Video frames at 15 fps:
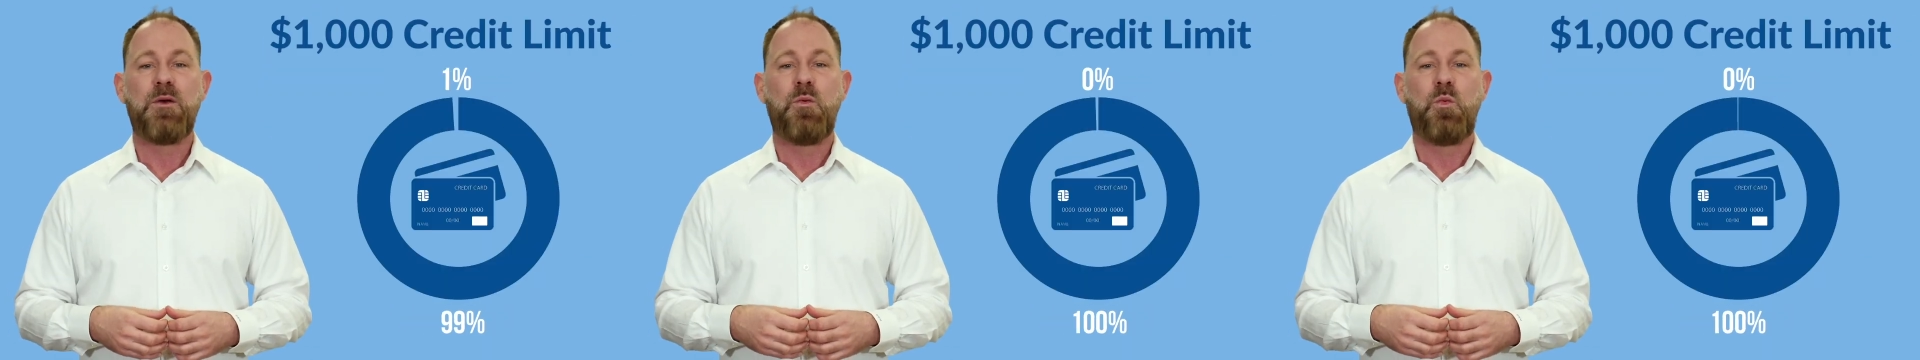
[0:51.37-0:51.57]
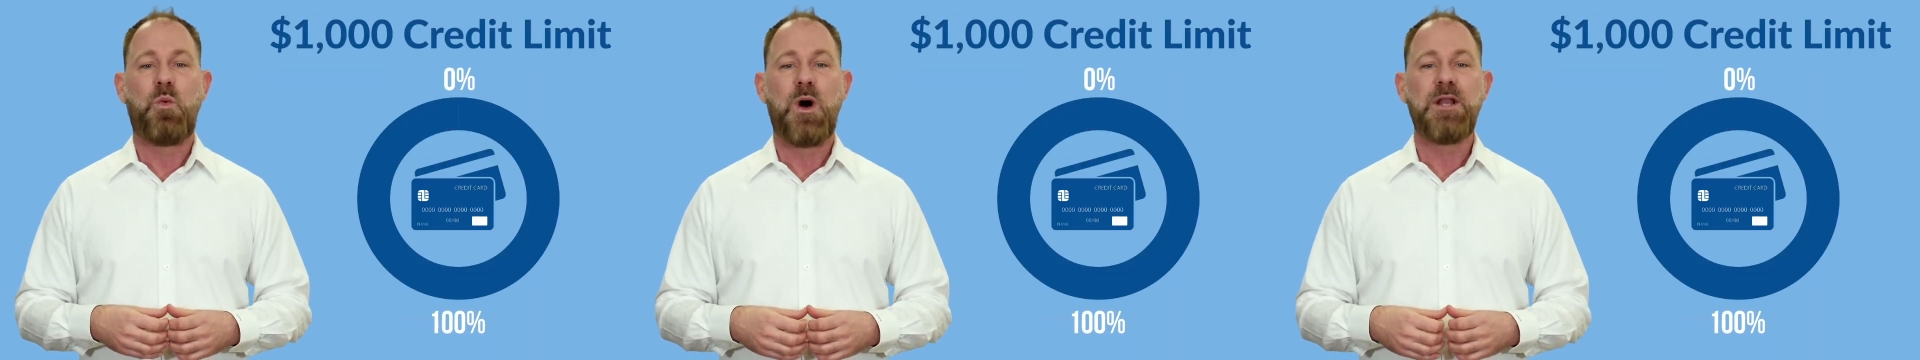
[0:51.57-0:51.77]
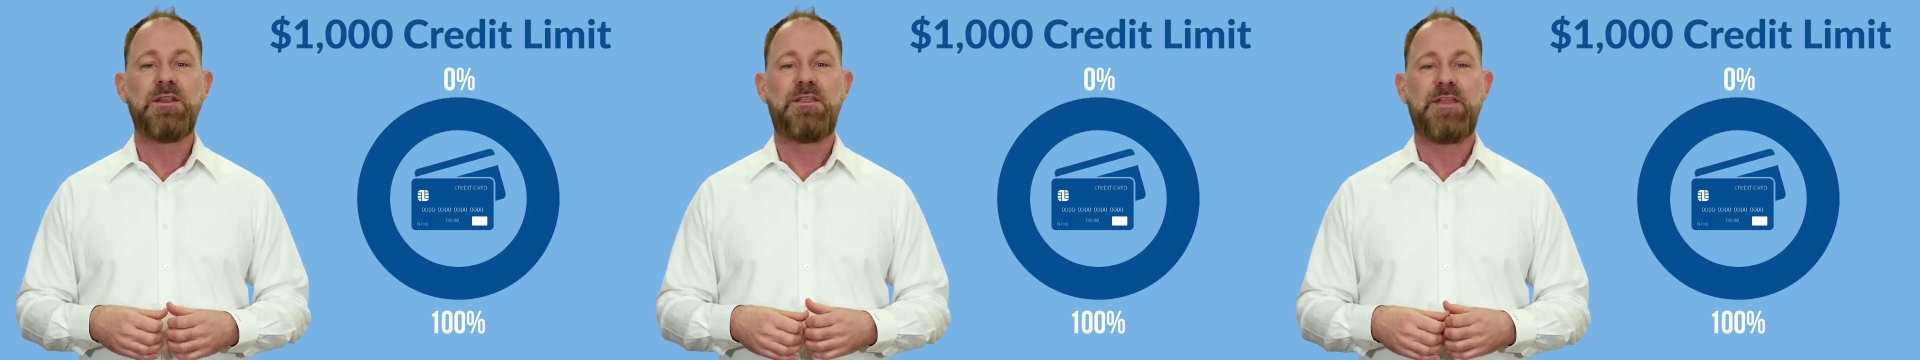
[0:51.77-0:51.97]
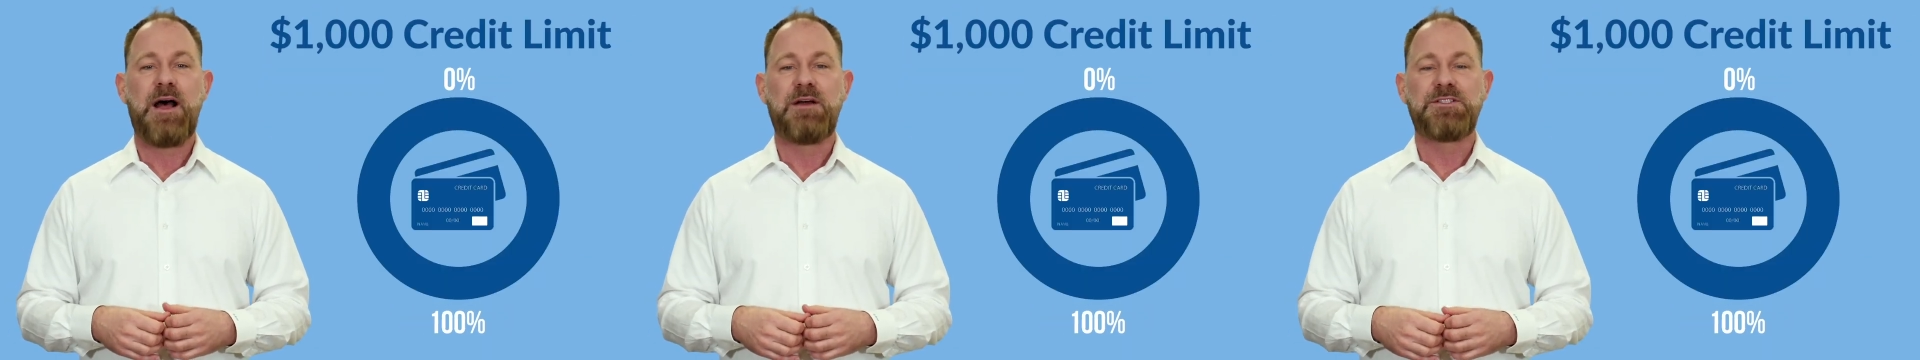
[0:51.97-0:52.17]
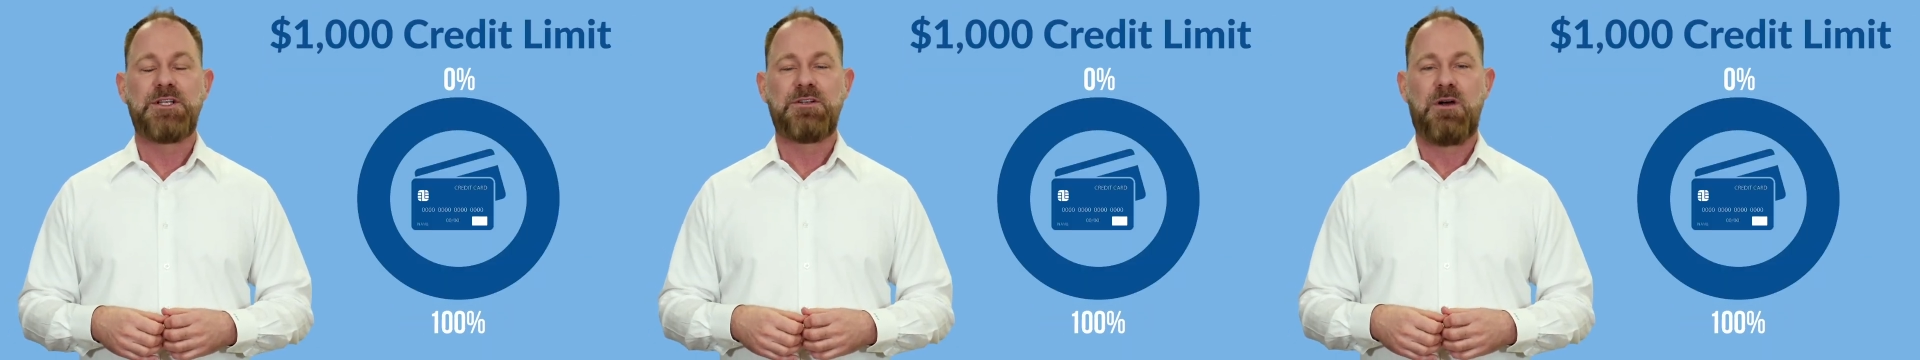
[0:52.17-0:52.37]

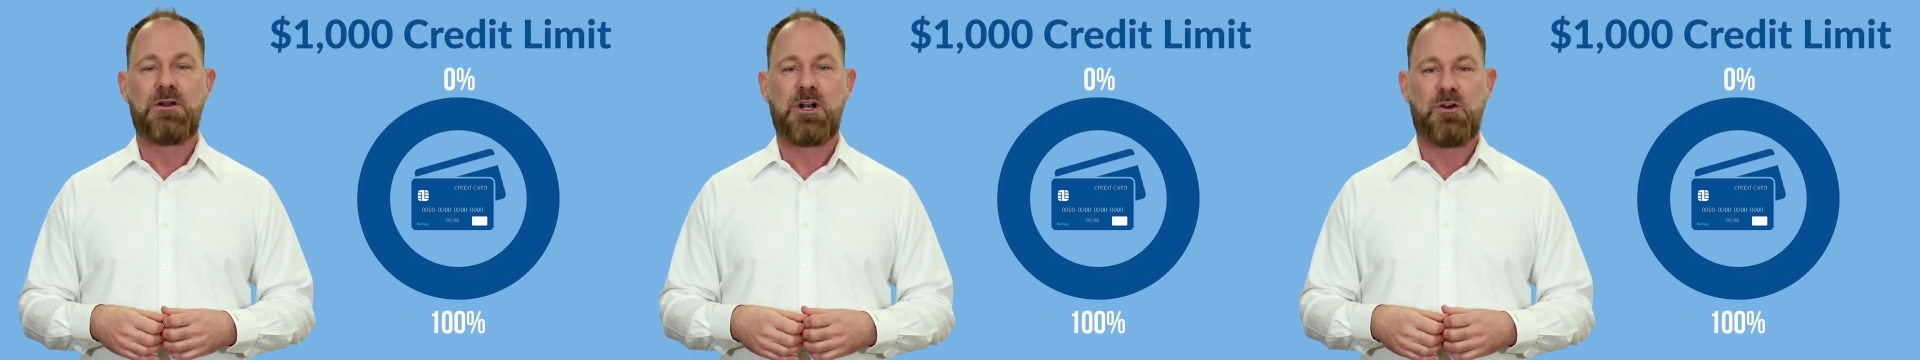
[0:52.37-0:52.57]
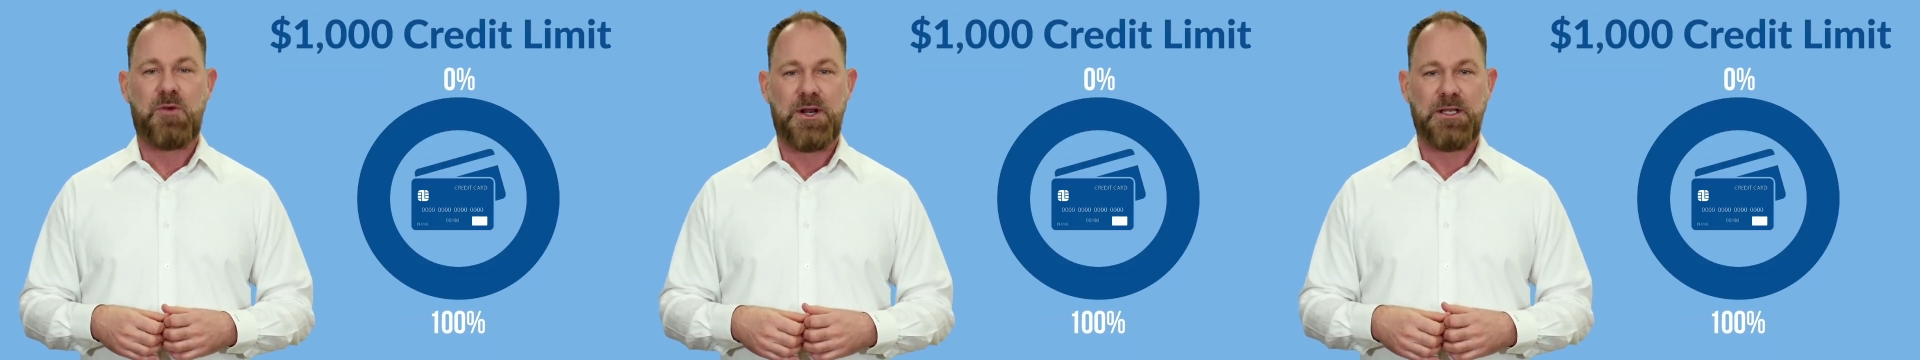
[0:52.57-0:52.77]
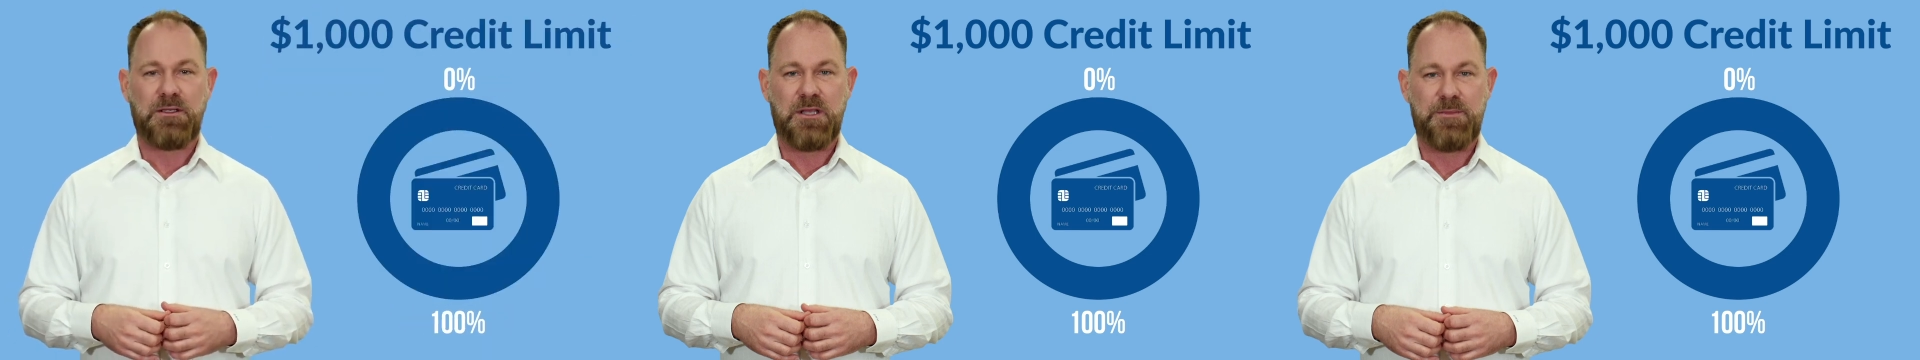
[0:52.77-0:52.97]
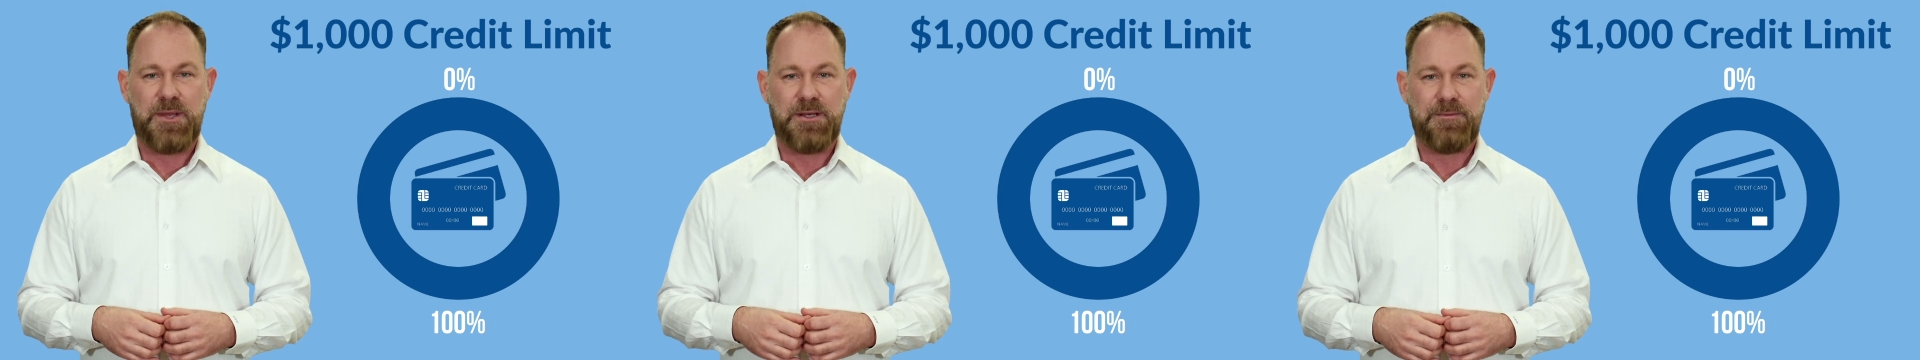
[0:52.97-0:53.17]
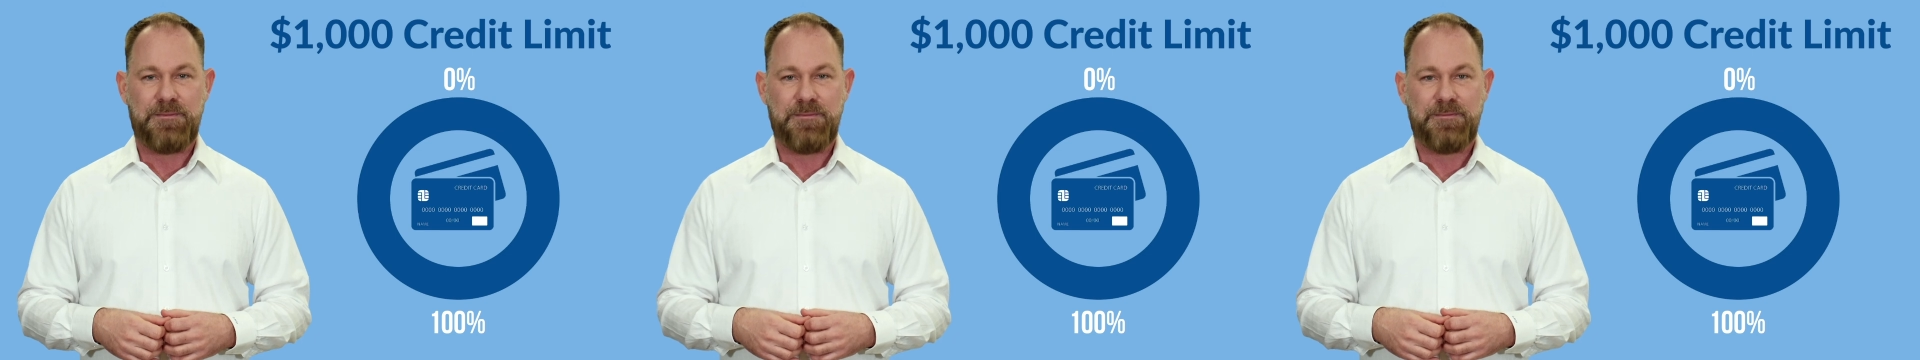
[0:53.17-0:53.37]
$1,000 credit
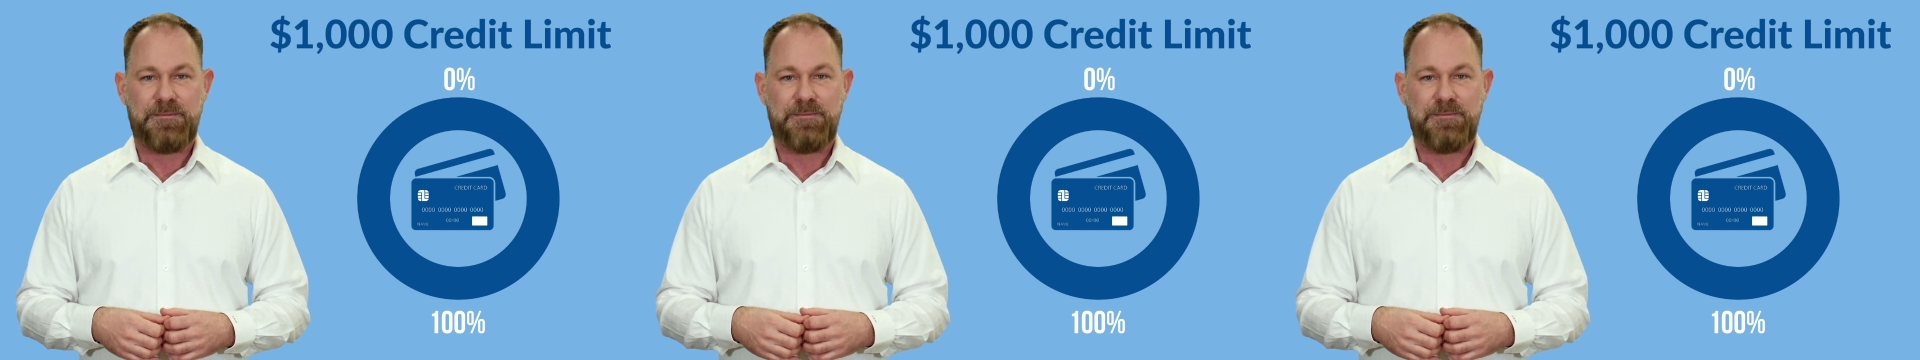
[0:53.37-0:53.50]
limit.